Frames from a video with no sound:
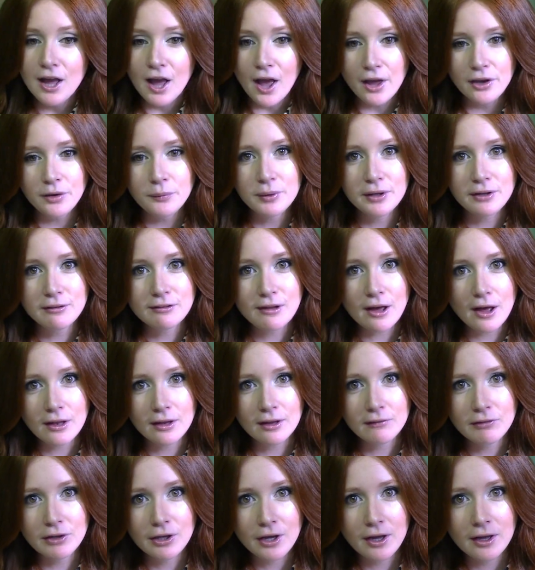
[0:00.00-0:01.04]
Anyways, I
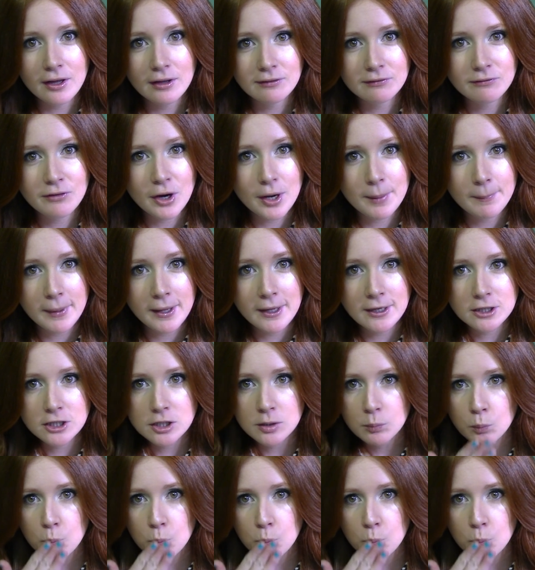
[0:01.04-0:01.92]
love you guys very much.